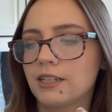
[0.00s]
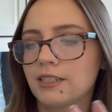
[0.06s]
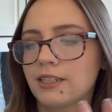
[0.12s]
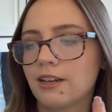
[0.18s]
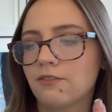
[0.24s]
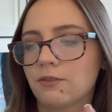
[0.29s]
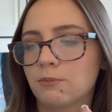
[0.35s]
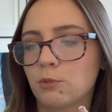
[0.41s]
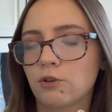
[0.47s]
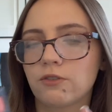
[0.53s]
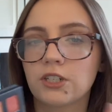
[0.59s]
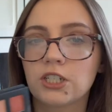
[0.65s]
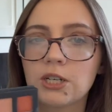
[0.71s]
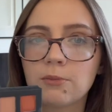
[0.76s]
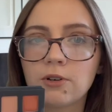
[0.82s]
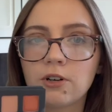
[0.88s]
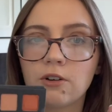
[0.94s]
It's kind of more of a
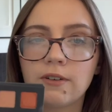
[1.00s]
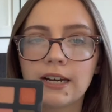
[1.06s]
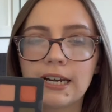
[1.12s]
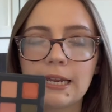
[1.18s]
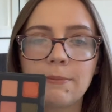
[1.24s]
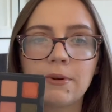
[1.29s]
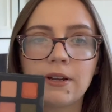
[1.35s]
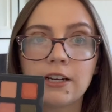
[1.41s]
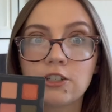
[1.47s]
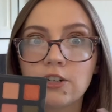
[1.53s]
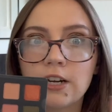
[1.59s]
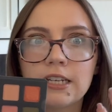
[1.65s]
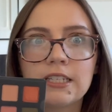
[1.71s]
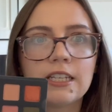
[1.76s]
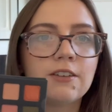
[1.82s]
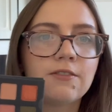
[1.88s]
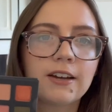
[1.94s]
shimmer already, but I tried
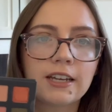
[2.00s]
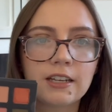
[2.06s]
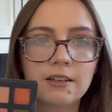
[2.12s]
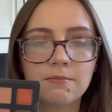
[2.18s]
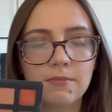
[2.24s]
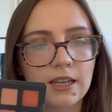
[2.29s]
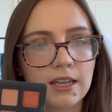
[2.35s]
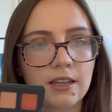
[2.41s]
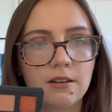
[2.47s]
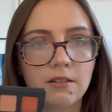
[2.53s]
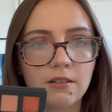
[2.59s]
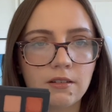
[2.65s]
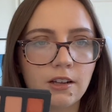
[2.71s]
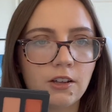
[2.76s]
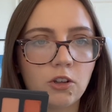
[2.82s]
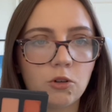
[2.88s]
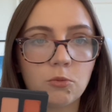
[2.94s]
to see if I can make it
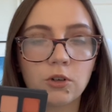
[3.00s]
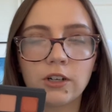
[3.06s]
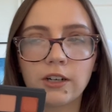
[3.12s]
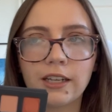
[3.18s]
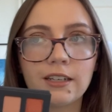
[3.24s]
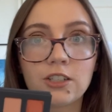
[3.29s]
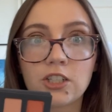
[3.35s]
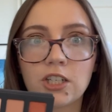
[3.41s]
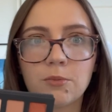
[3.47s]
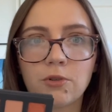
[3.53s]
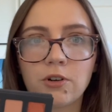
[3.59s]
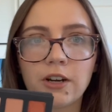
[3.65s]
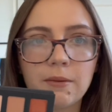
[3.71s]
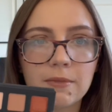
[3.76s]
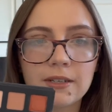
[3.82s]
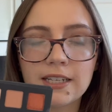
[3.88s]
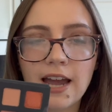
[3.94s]
a little more like
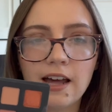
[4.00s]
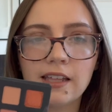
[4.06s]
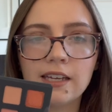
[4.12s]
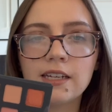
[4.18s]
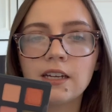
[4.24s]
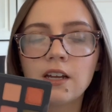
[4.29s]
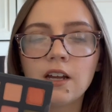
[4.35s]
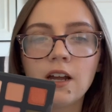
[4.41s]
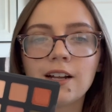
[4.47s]
shimmery metallic.